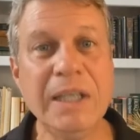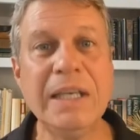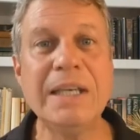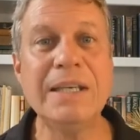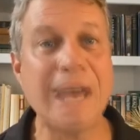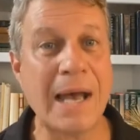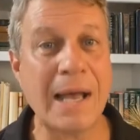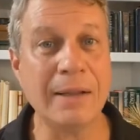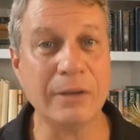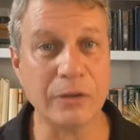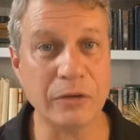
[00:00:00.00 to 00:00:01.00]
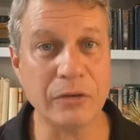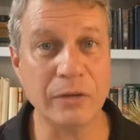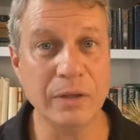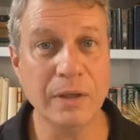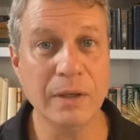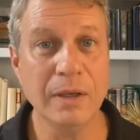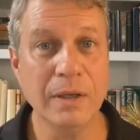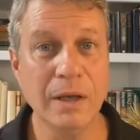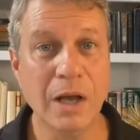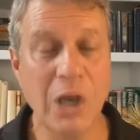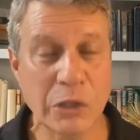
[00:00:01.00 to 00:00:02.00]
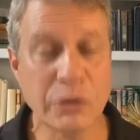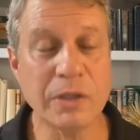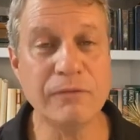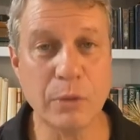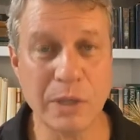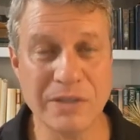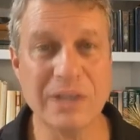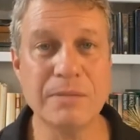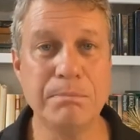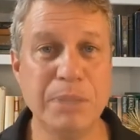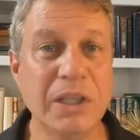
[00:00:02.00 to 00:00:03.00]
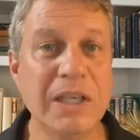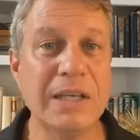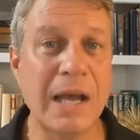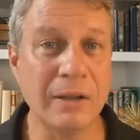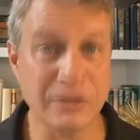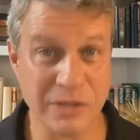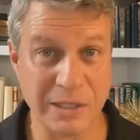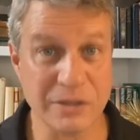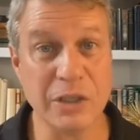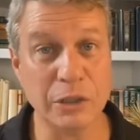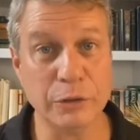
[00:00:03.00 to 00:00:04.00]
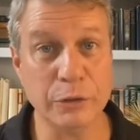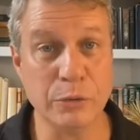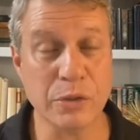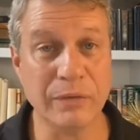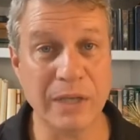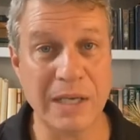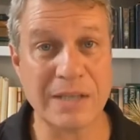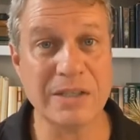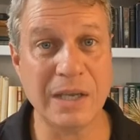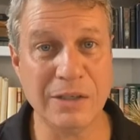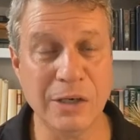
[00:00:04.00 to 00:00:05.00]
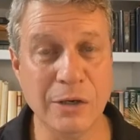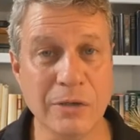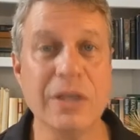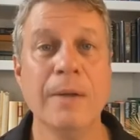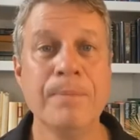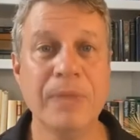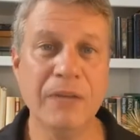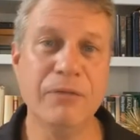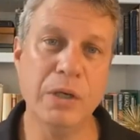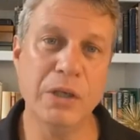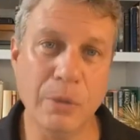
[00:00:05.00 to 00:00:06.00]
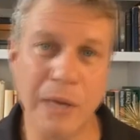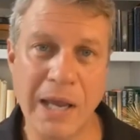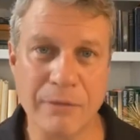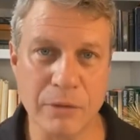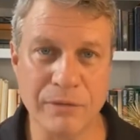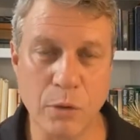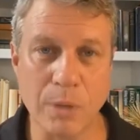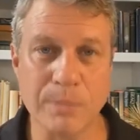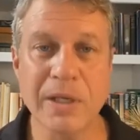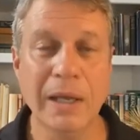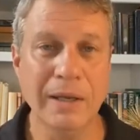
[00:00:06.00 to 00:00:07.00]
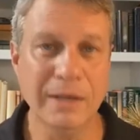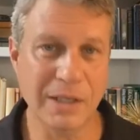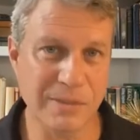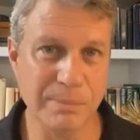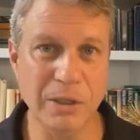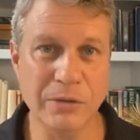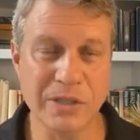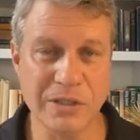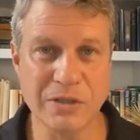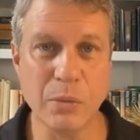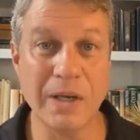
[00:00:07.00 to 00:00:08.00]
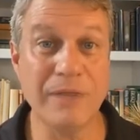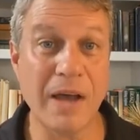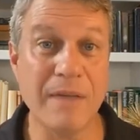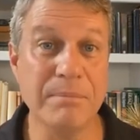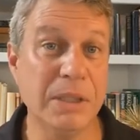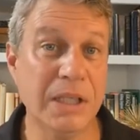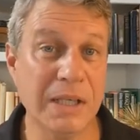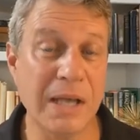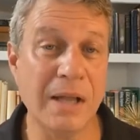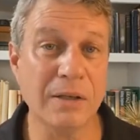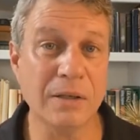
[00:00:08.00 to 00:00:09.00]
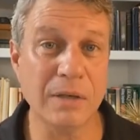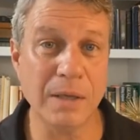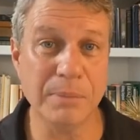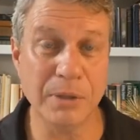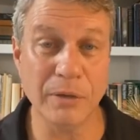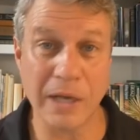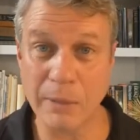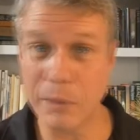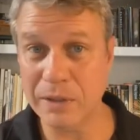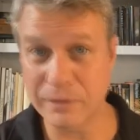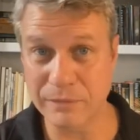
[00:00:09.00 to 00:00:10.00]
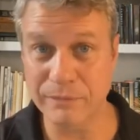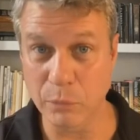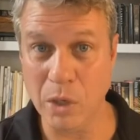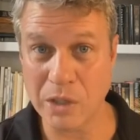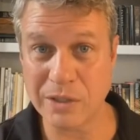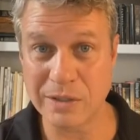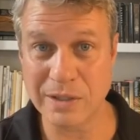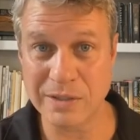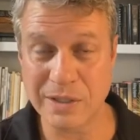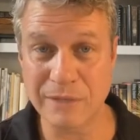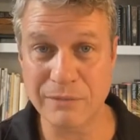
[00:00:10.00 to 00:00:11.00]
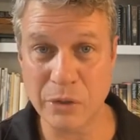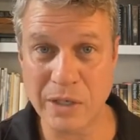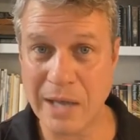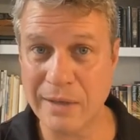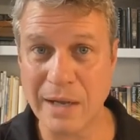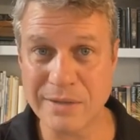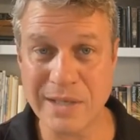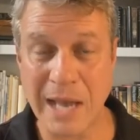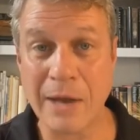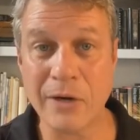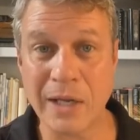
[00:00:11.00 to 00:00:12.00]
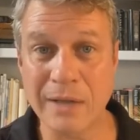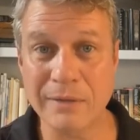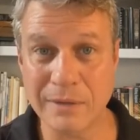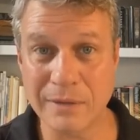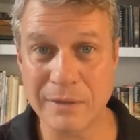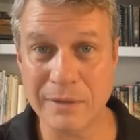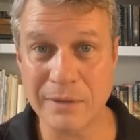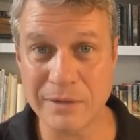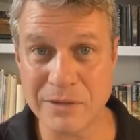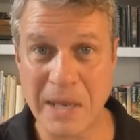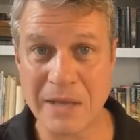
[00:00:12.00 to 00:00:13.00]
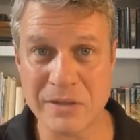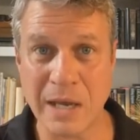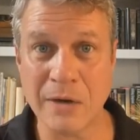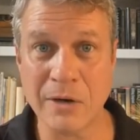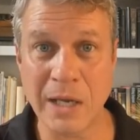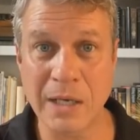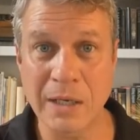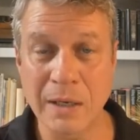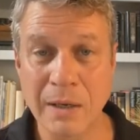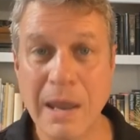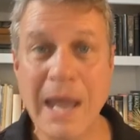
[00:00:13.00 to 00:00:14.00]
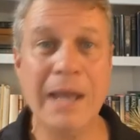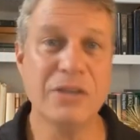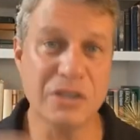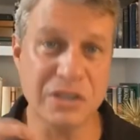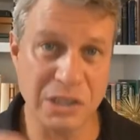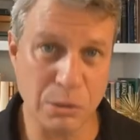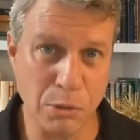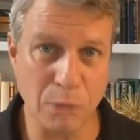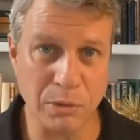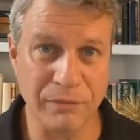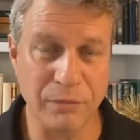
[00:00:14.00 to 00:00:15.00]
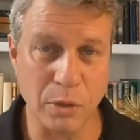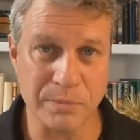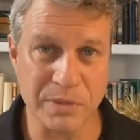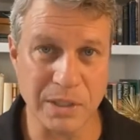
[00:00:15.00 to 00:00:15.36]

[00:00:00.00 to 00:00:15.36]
billion. $146 billion that it's going to lose over the next 10 years if we don't have reforms. Nancy Pelosi's $25 billion uh, bill that I went to Washington, D.C. and voted on on Saturday, this past Saturday, had zero reforms in